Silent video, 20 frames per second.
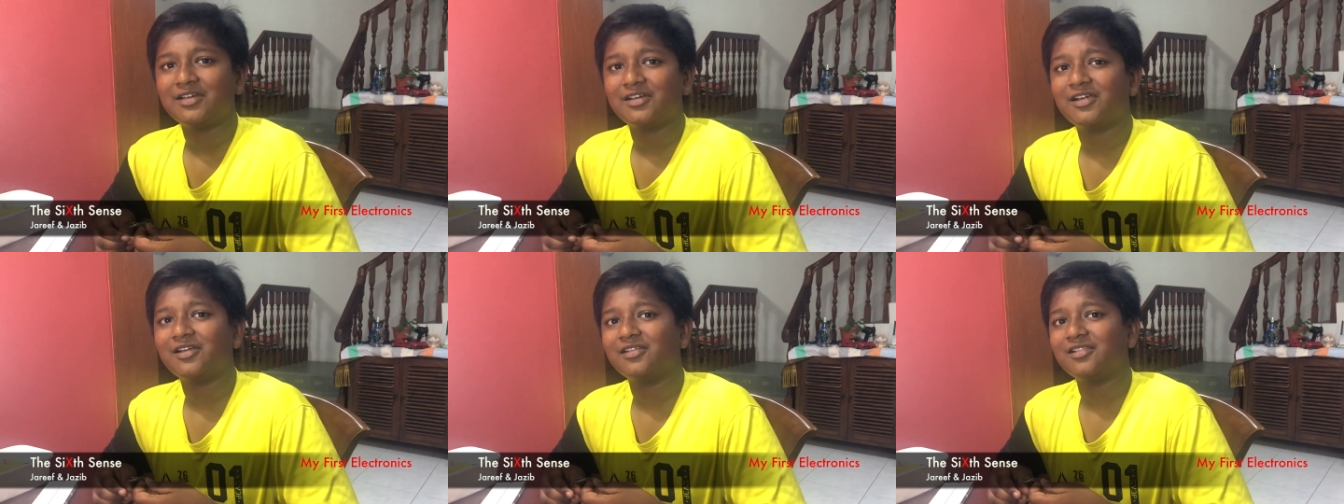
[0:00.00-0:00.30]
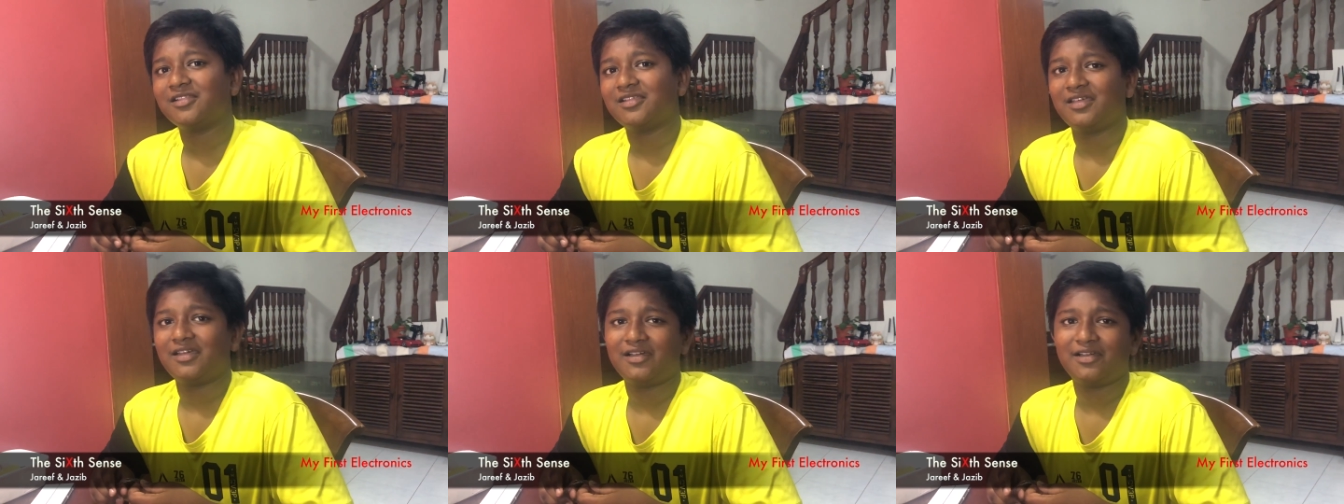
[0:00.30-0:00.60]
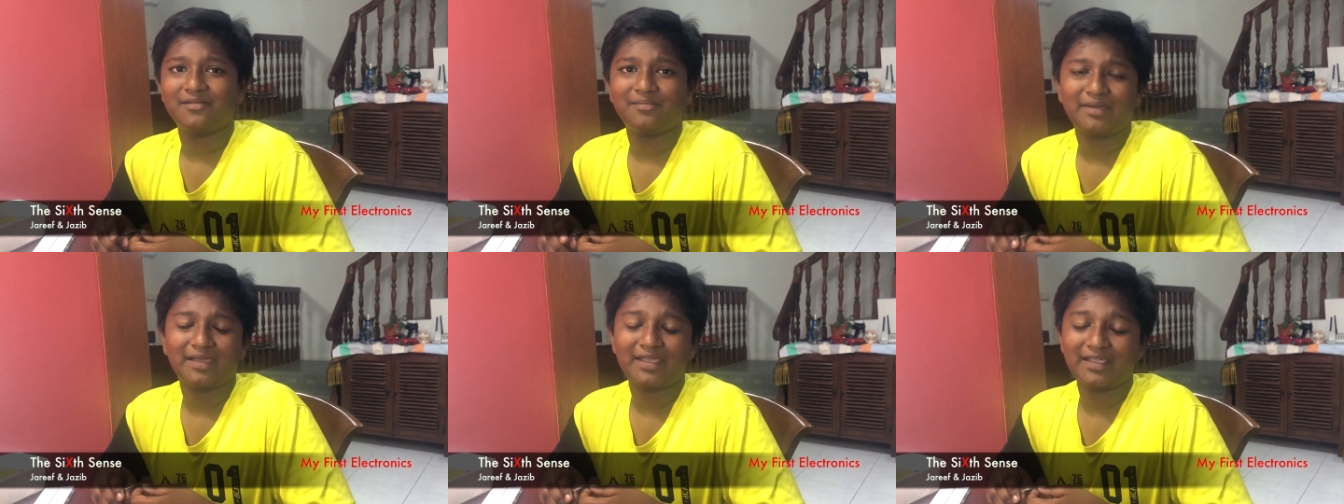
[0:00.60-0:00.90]

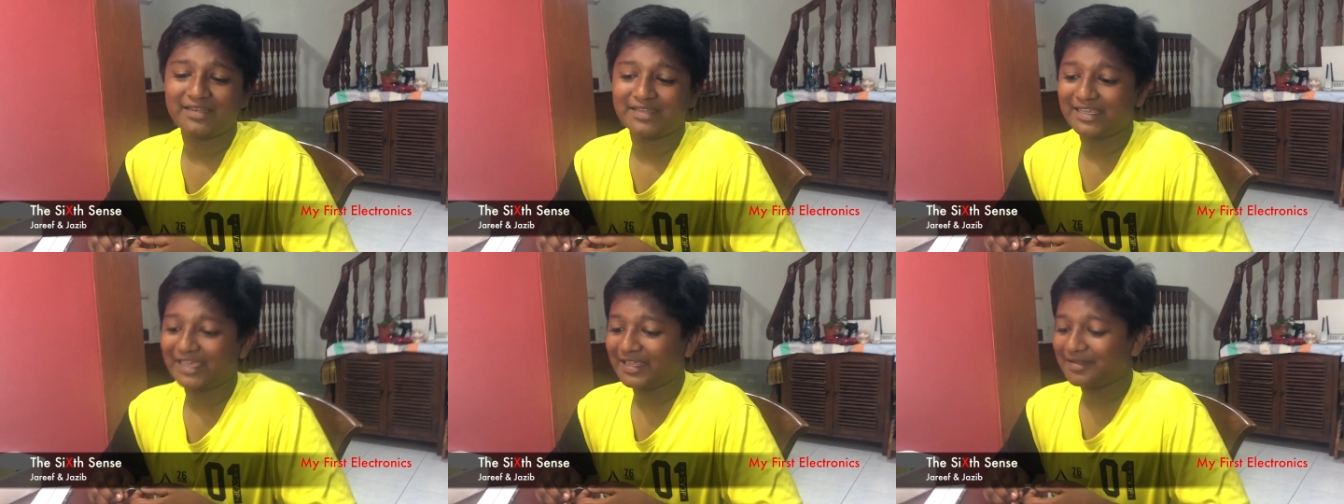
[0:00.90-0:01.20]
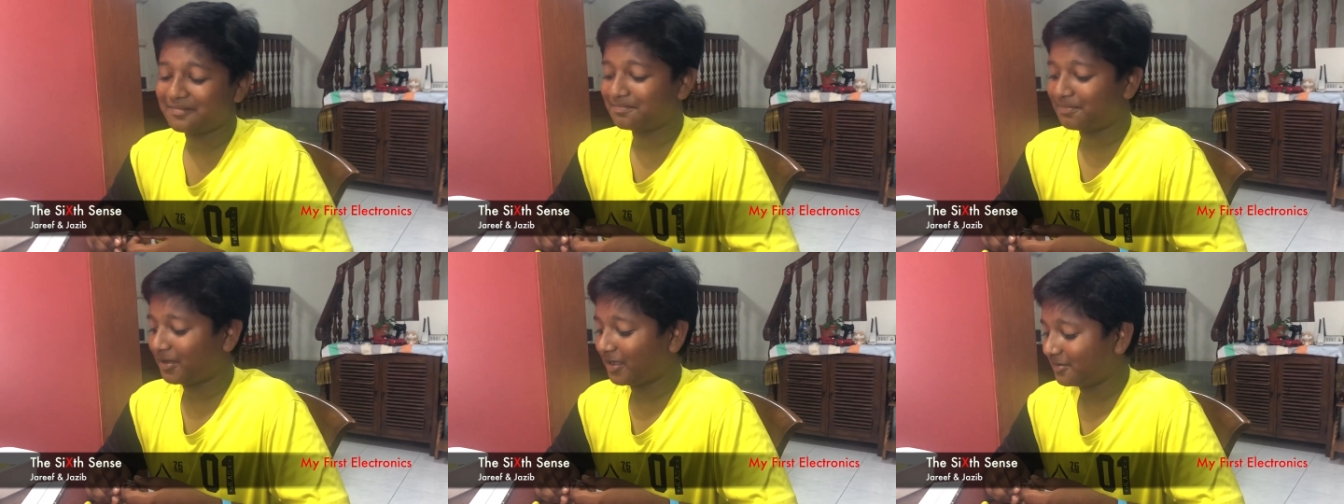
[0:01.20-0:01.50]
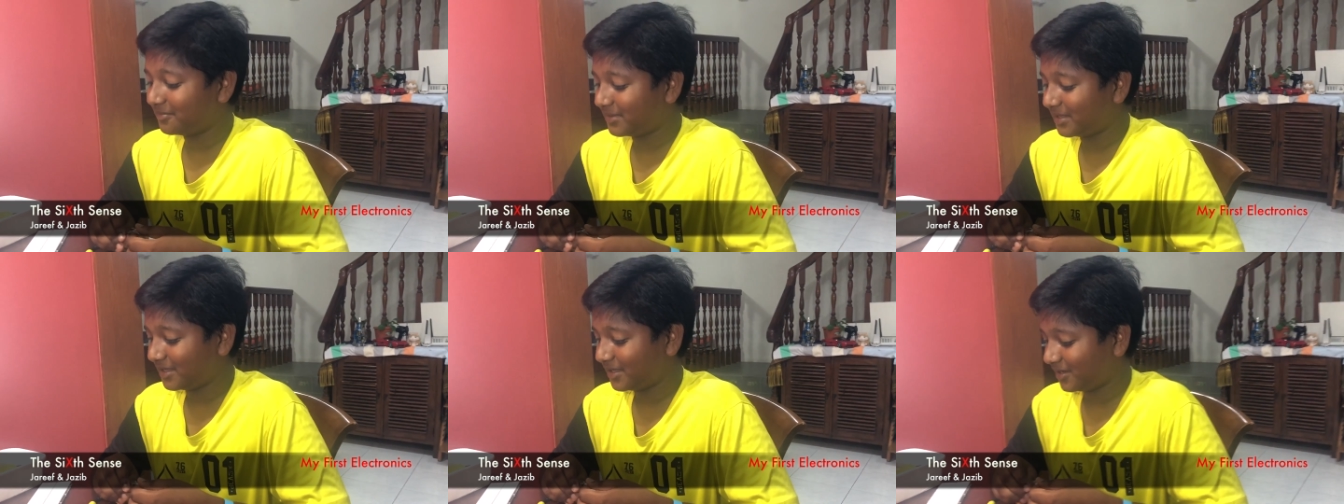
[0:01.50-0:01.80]
Earlier, my dad
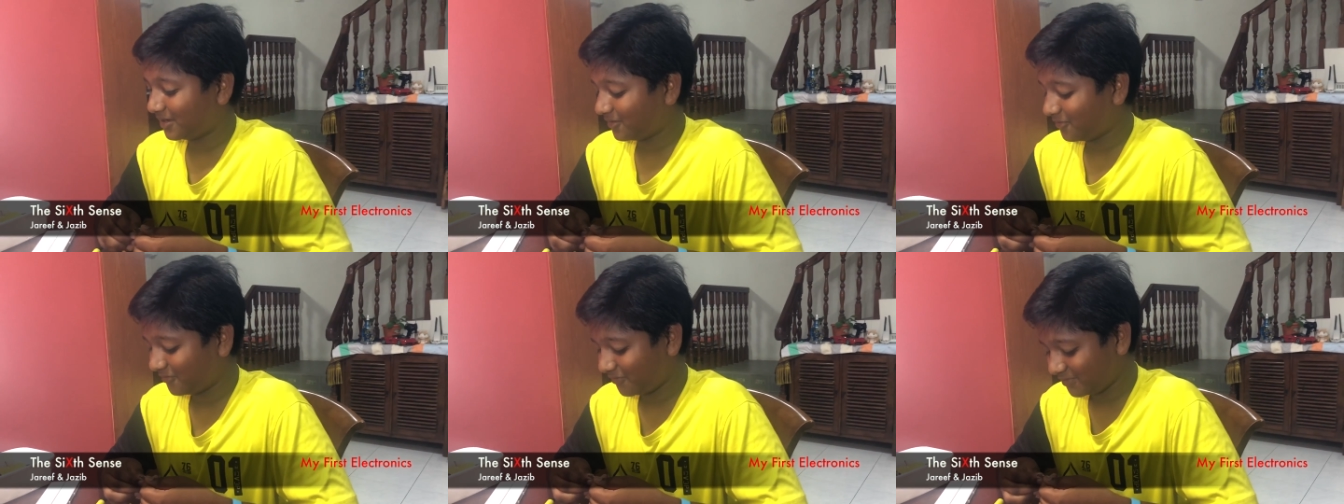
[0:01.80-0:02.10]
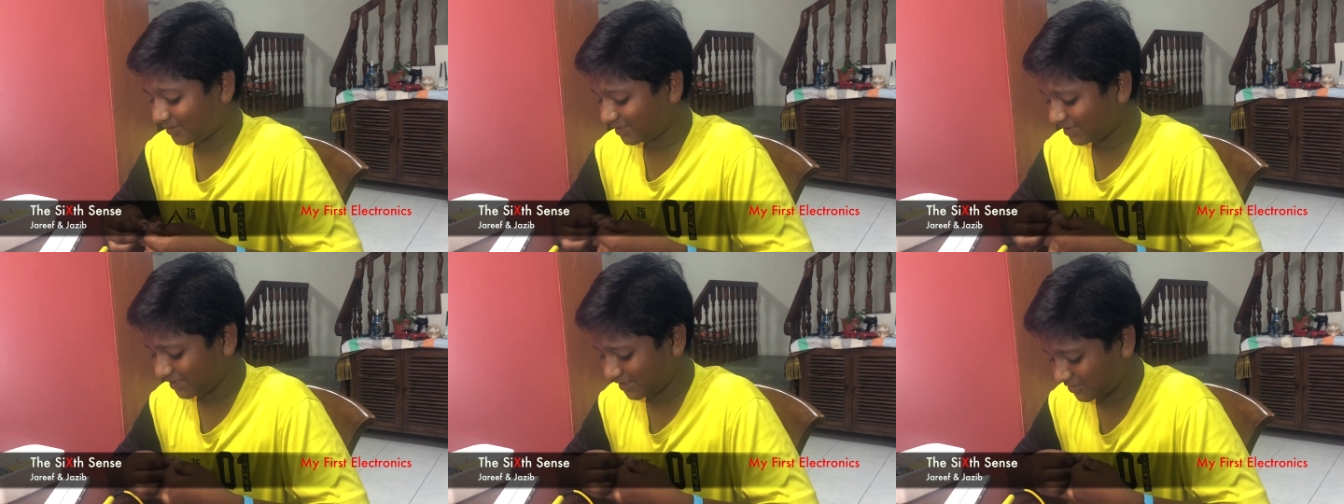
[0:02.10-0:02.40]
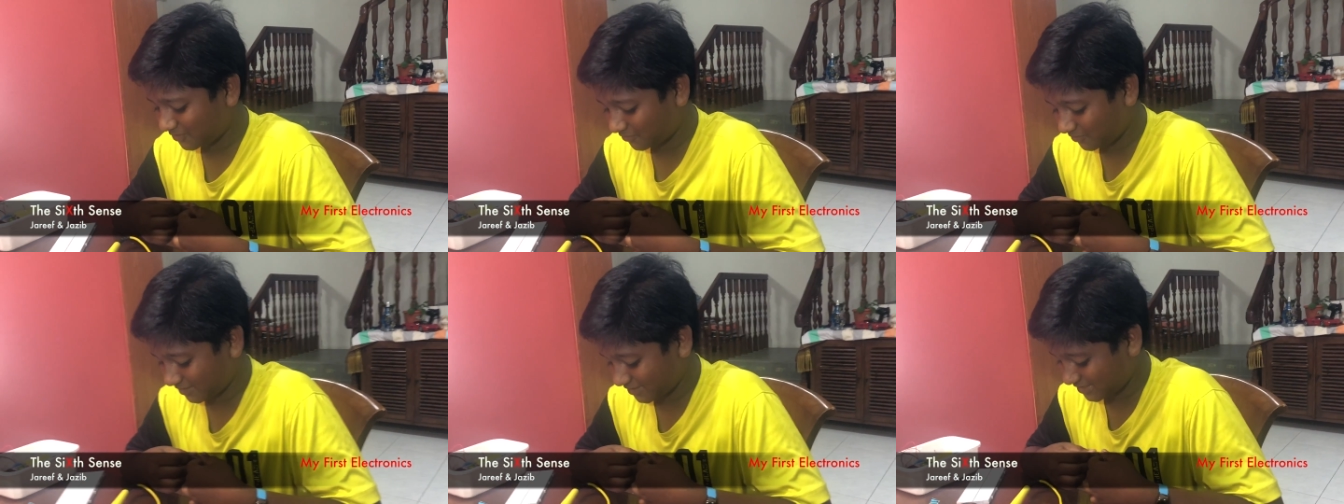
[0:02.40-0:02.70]
bought me a really
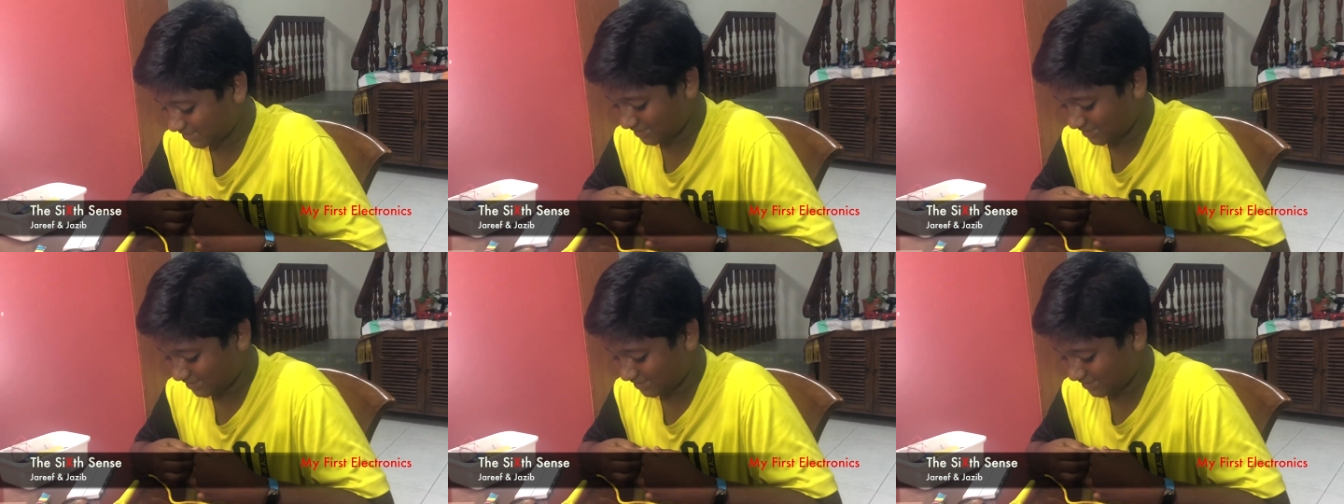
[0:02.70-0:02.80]
cool